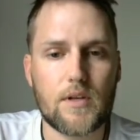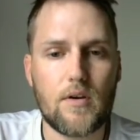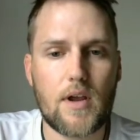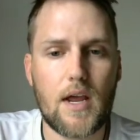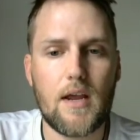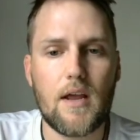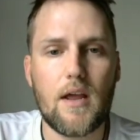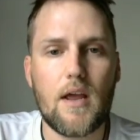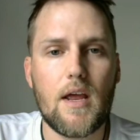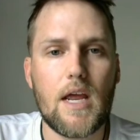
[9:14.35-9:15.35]
Okay?
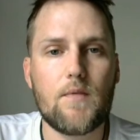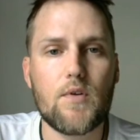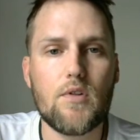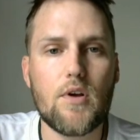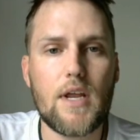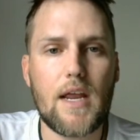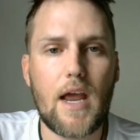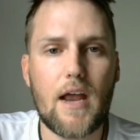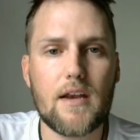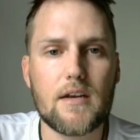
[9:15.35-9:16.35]
If you're looking
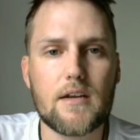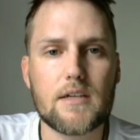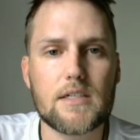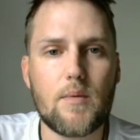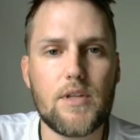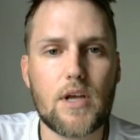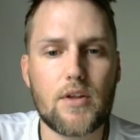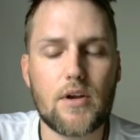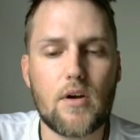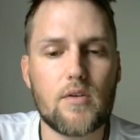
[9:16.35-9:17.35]
at some of the other
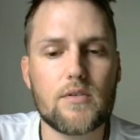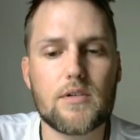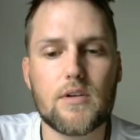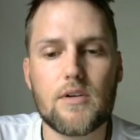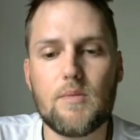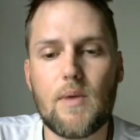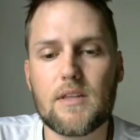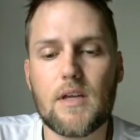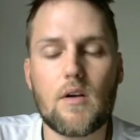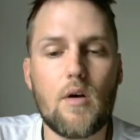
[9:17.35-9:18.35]
heroes, you may
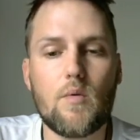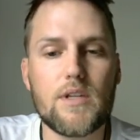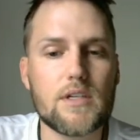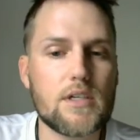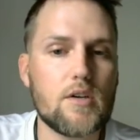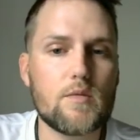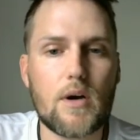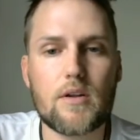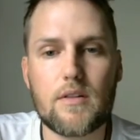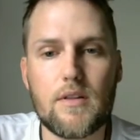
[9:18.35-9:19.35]
think, oh, well, this skill's
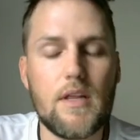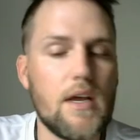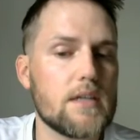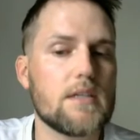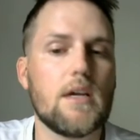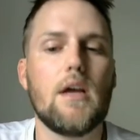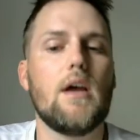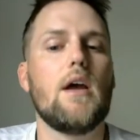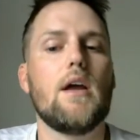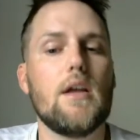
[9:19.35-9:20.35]
better than this.
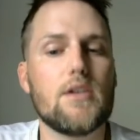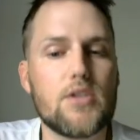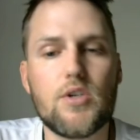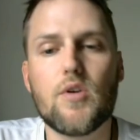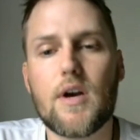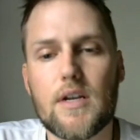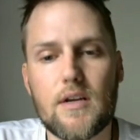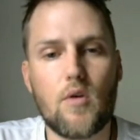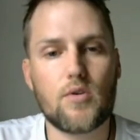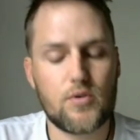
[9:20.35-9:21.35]
It's still going to
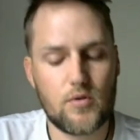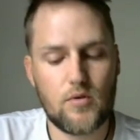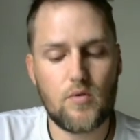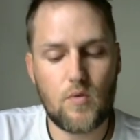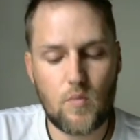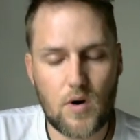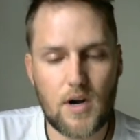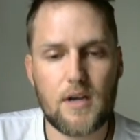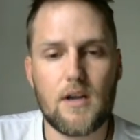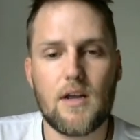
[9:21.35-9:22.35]
hold true
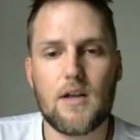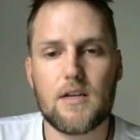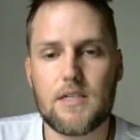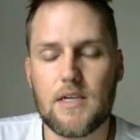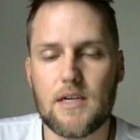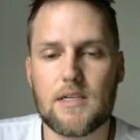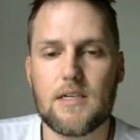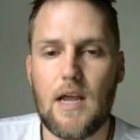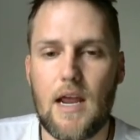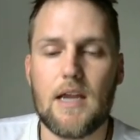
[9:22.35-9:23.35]
1, 6,
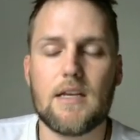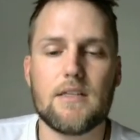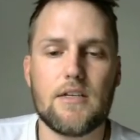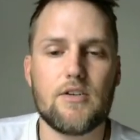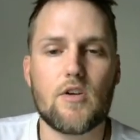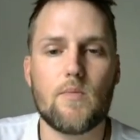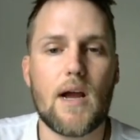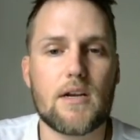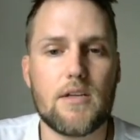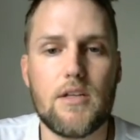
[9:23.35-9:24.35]
8, and then you go
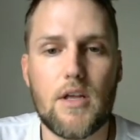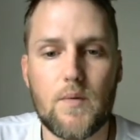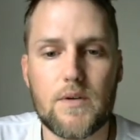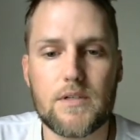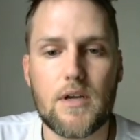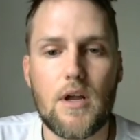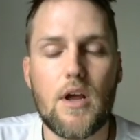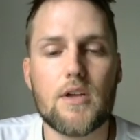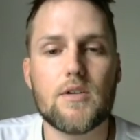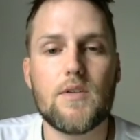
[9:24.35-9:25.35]
back to the other ones.
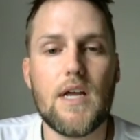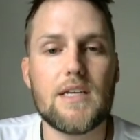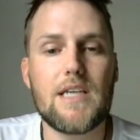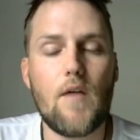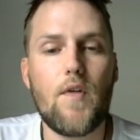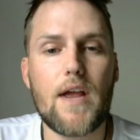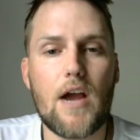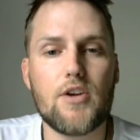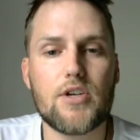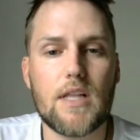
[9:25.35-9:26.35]
So that's definitely how
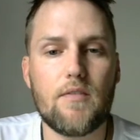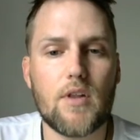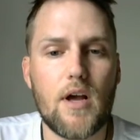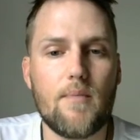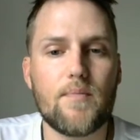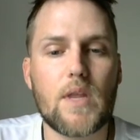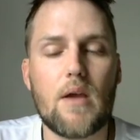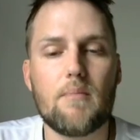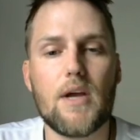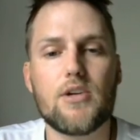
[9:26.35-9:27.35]
you should level up.
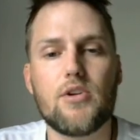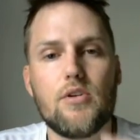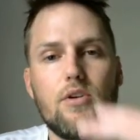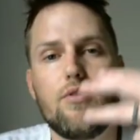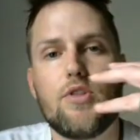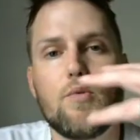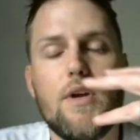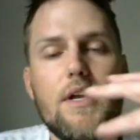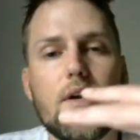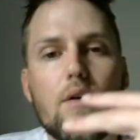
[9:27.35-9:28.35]
Make sure you do
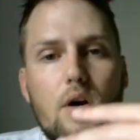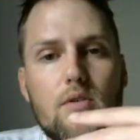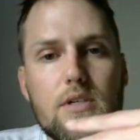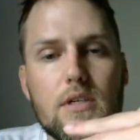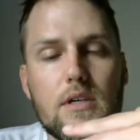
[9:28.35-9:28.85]
3 heroes